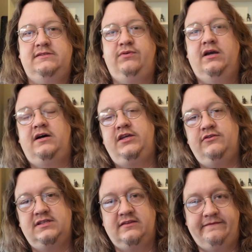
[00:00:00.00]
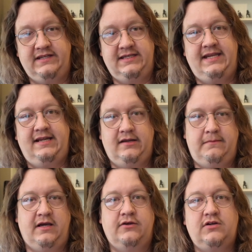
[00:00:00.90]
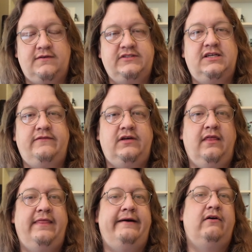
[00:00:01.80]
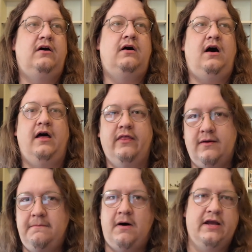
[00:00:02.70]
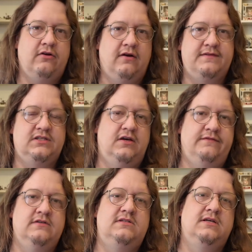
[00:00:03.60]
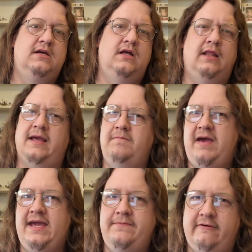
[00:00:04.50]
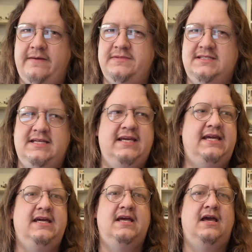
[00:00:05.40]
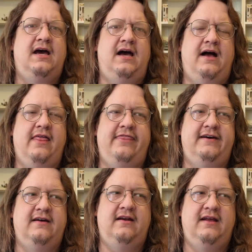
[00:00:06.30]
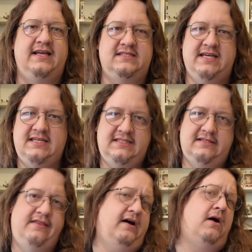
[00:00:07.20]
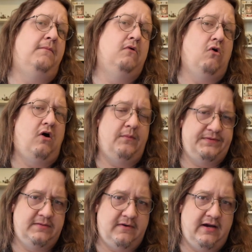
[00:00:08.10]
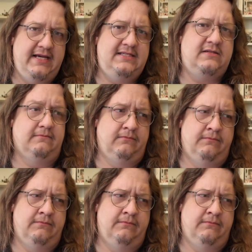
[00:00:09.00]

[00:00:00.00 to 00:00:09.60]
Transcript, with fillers: is we are using the vanilla Minecraft server. There are other Minecraft servers like PaperMC uh, that exist that are more optimized,